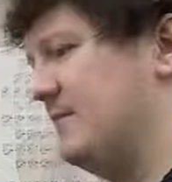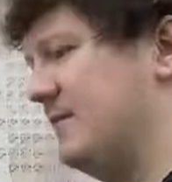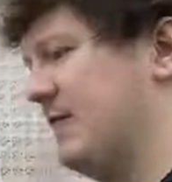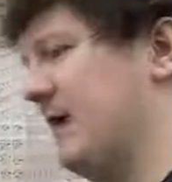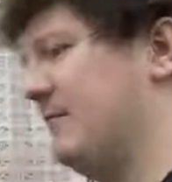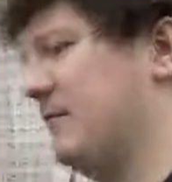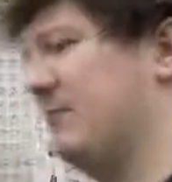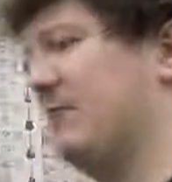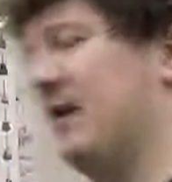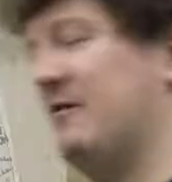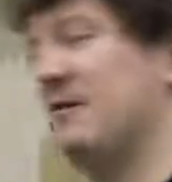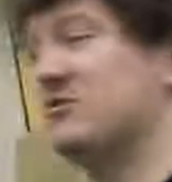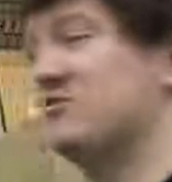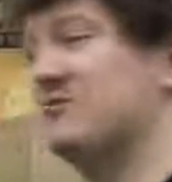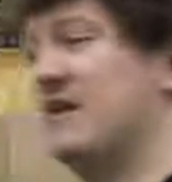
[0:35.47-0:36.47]
I'm going to
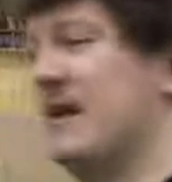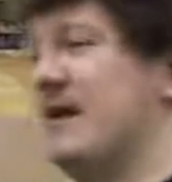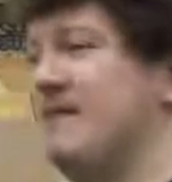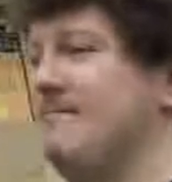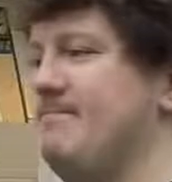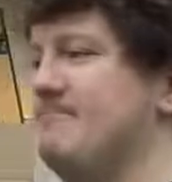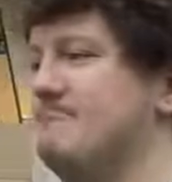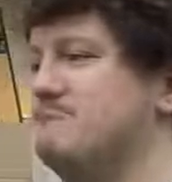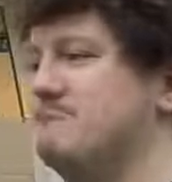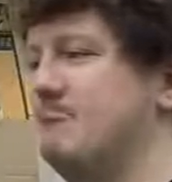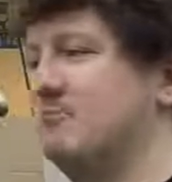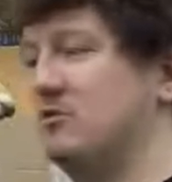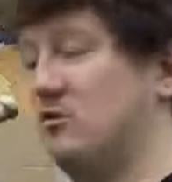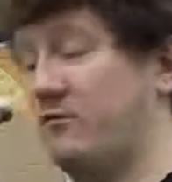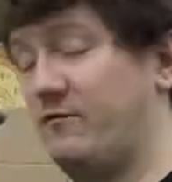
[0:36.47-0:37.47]
play measure 10,
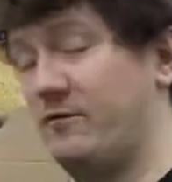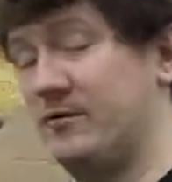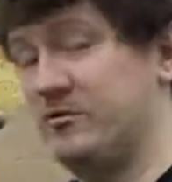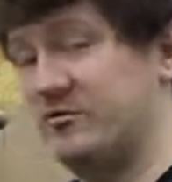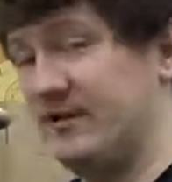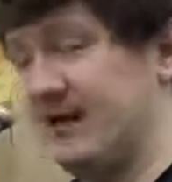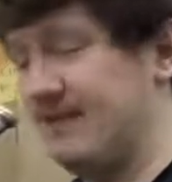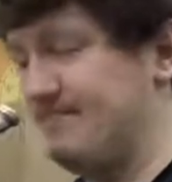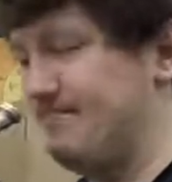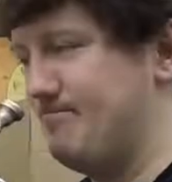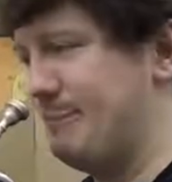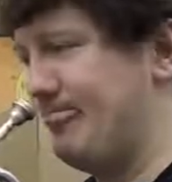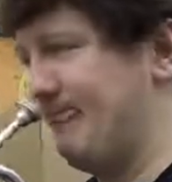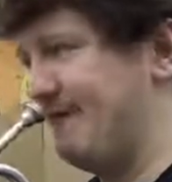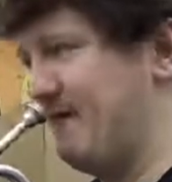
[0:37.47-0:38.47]
so look for measure 10,
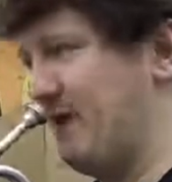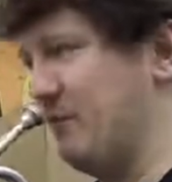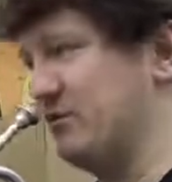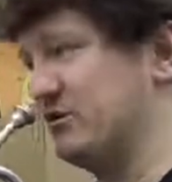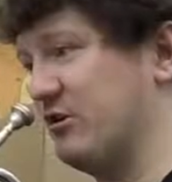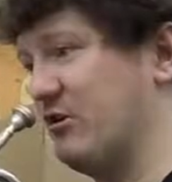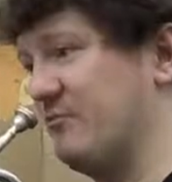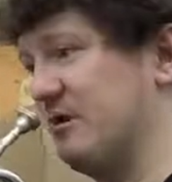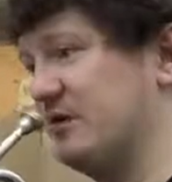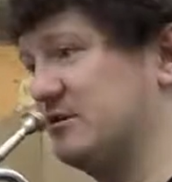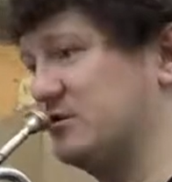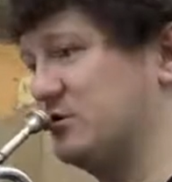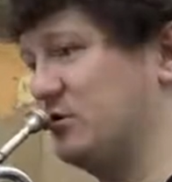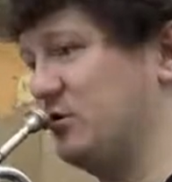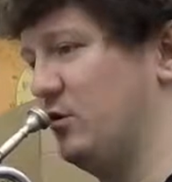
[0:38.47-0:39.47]
and we start in
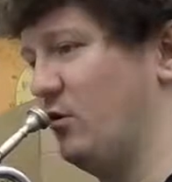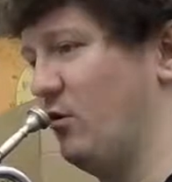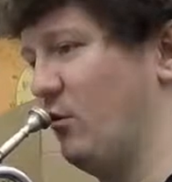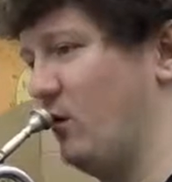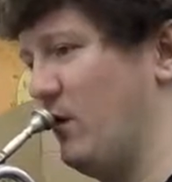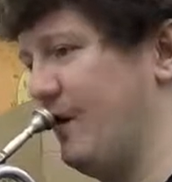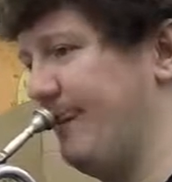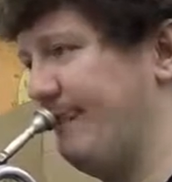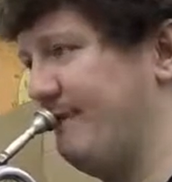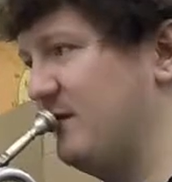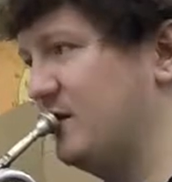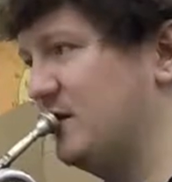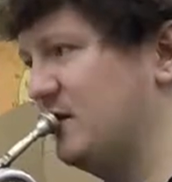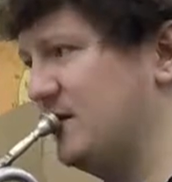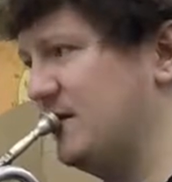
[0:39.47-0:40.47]
beat 2.
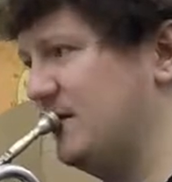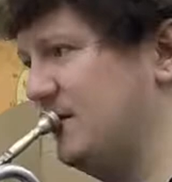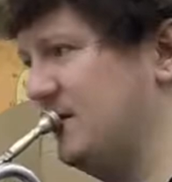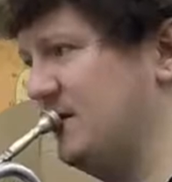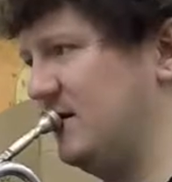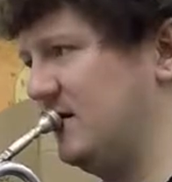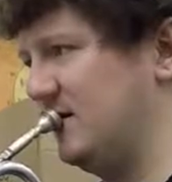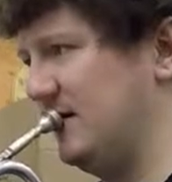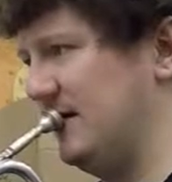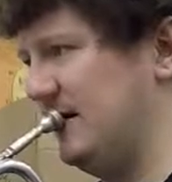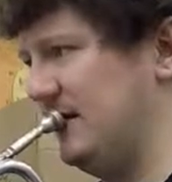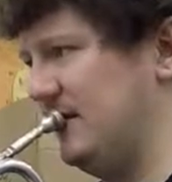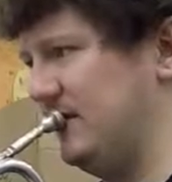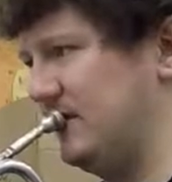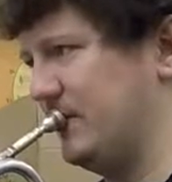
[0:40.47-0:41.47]
1, 2,
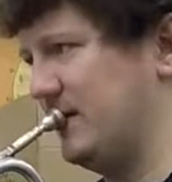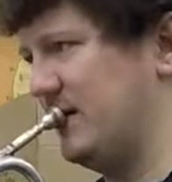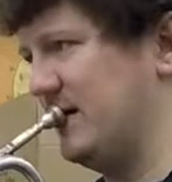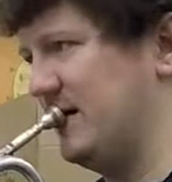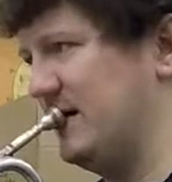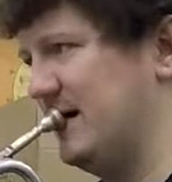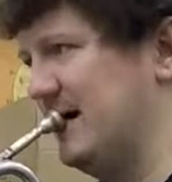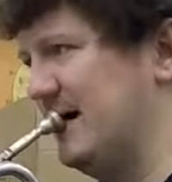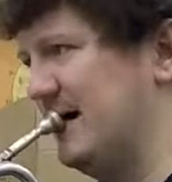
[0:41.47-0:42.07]
3, 4.